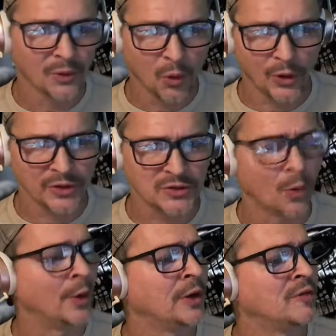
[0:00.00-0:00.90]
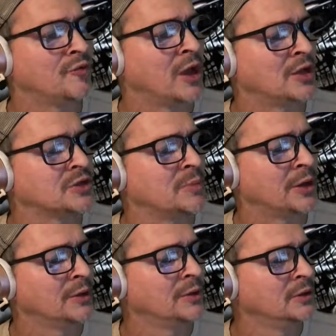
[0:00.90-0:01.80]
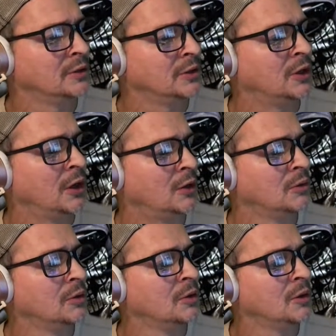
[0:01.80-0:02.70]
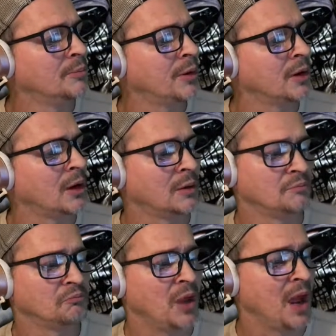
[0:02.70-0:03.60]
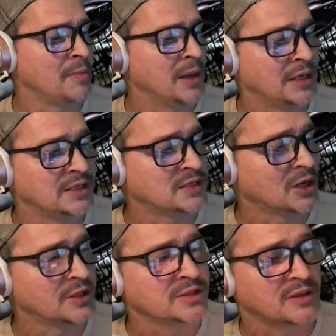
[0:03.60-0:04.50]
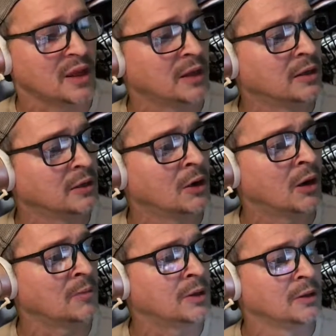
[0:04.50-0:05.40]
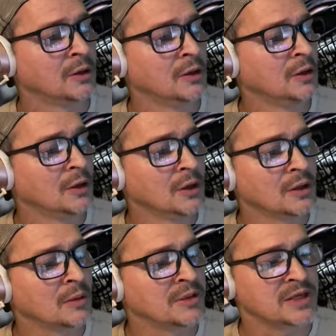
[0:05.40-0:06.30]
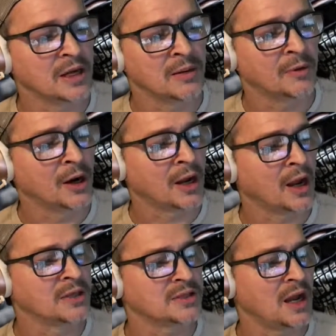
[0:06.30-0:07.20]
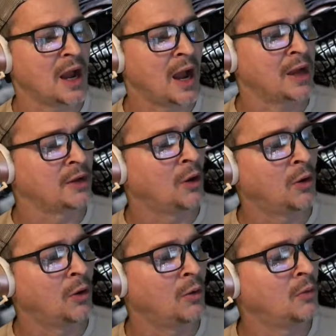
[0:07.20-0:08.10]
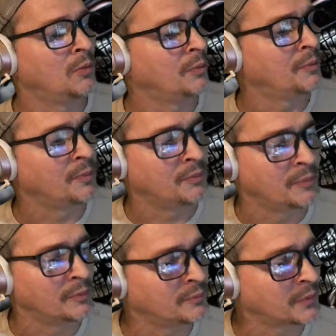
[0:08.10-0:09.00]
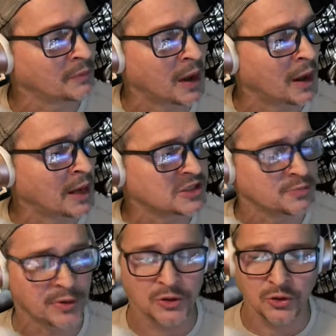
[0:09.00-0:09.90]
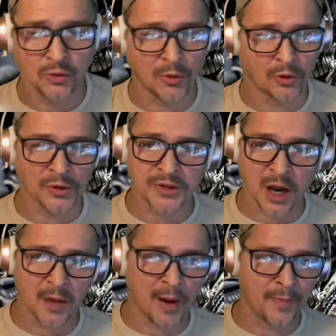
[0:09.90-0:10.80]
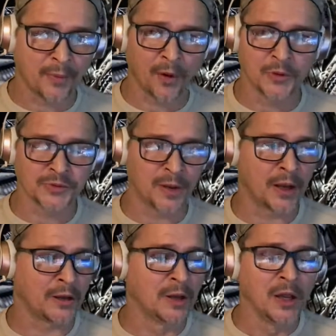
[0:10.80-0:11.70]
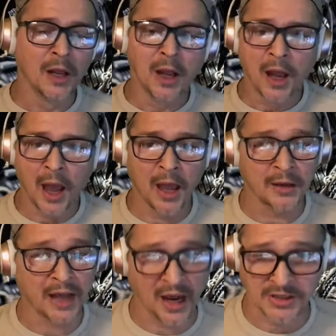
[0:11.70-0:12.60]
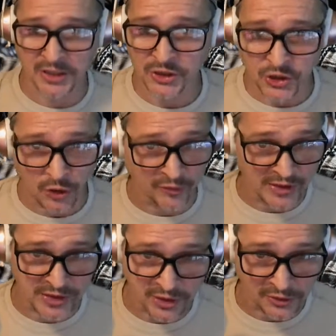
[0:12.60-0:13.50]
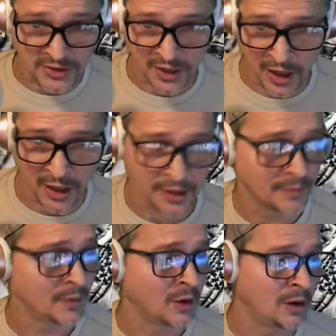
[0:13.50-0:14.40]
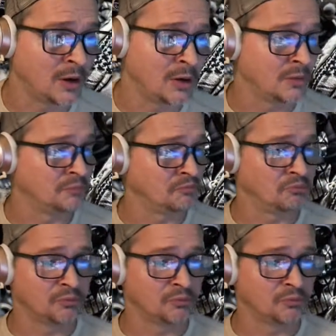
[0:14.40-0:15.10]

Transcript: hoity-toity if you ask me. You know, but uh, yeah, I mean, he's done his thing. You know what I mean? Let me tell you, guys, I know I speak to him all the time, my bros, man, and guys that are serving still today. Um,